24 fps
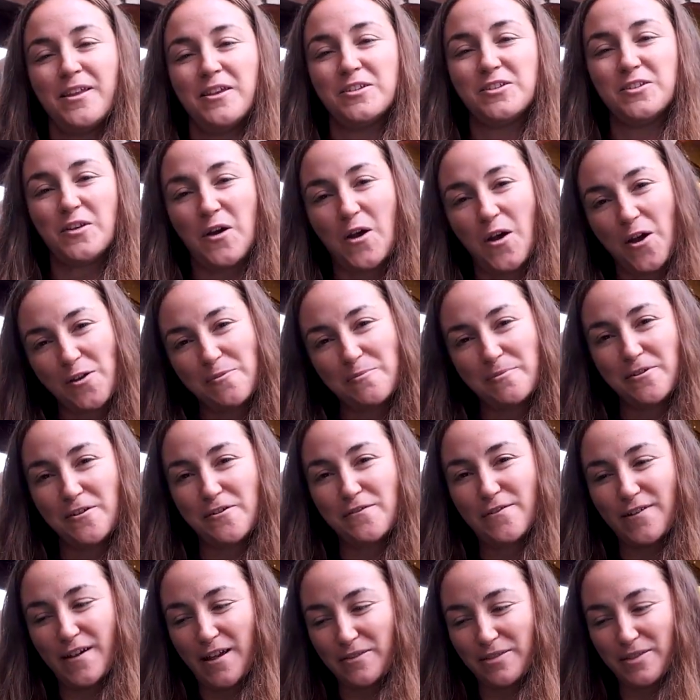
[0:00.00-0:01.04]
So I hope you
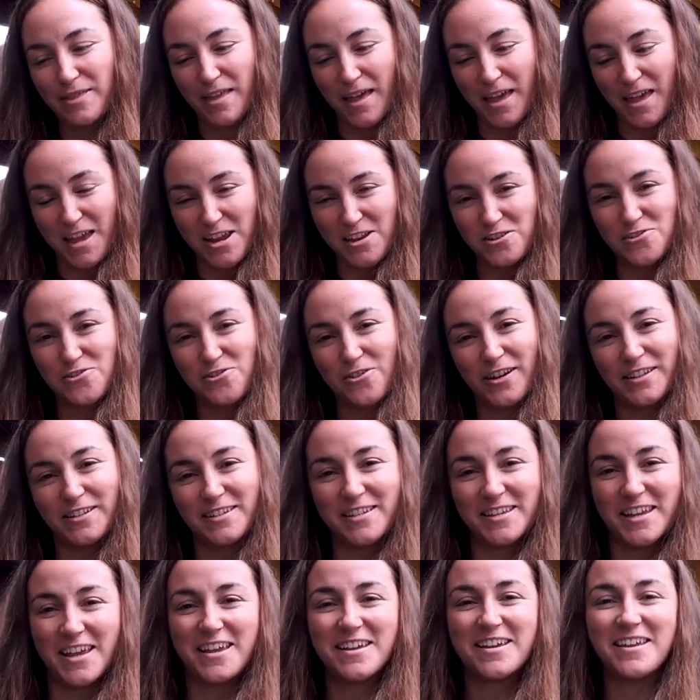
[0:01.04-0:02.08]
found that
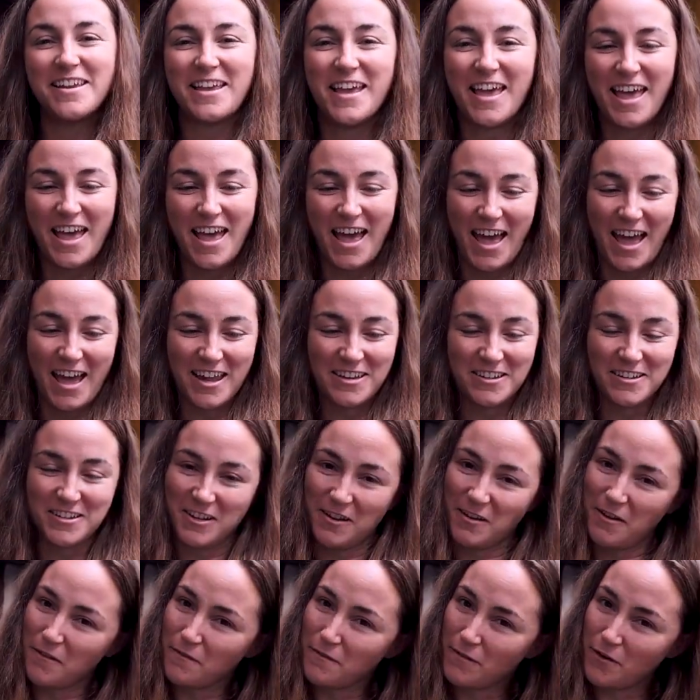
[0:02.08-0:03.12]
interesting, and
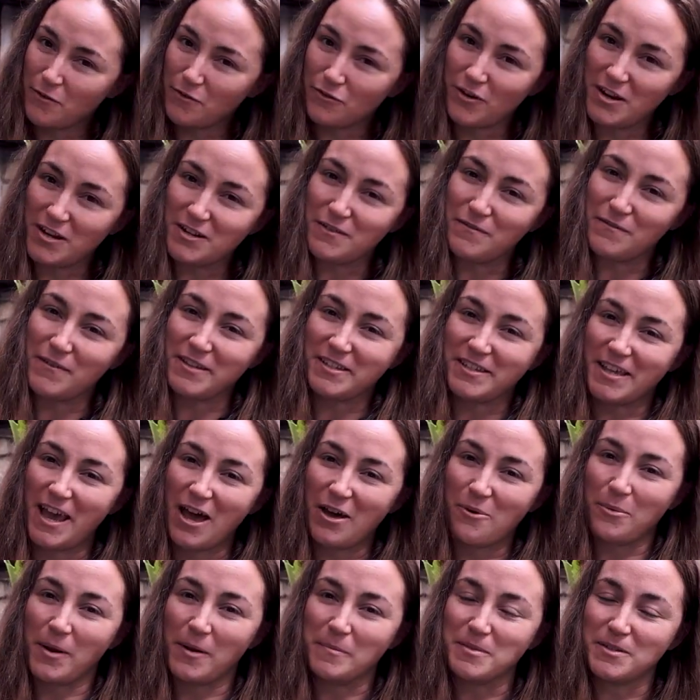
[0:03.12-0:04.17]
feel free to visit
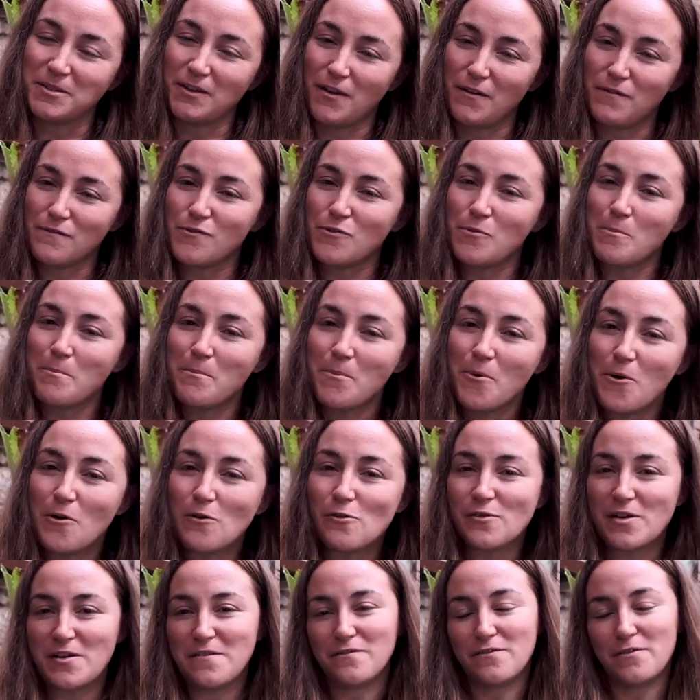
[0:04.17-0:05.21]
our website for
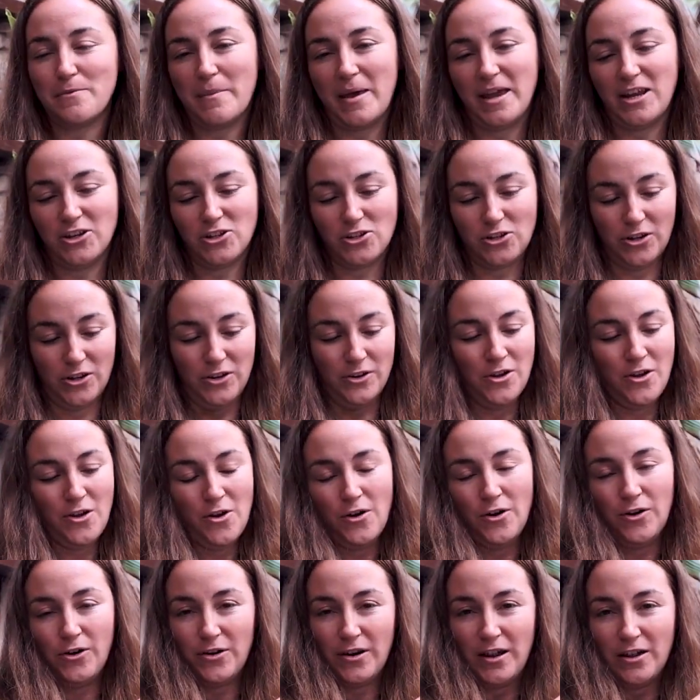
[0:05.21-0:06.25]
more information
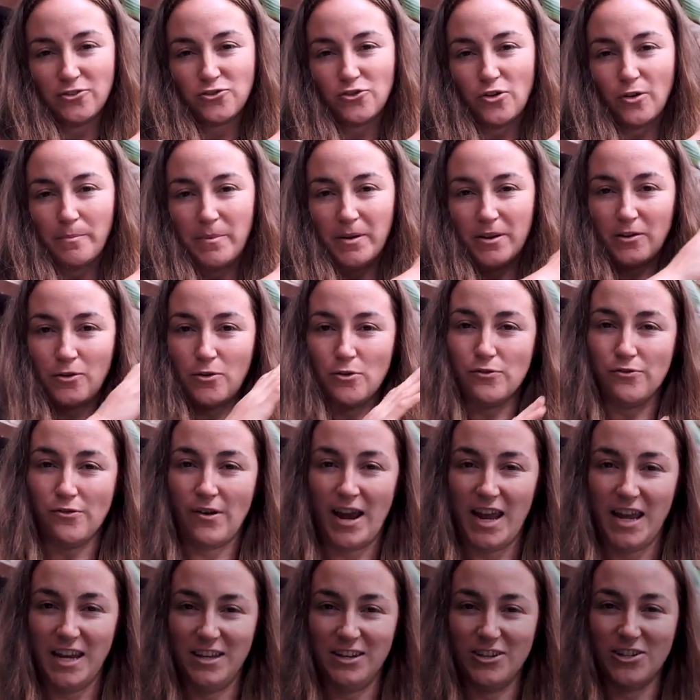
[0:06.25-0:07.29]
on our tropical
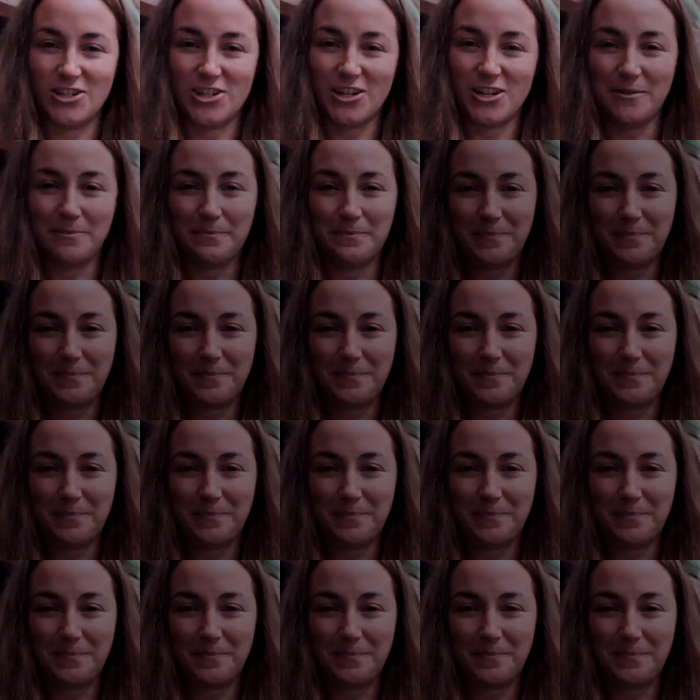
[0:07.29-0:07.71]
range.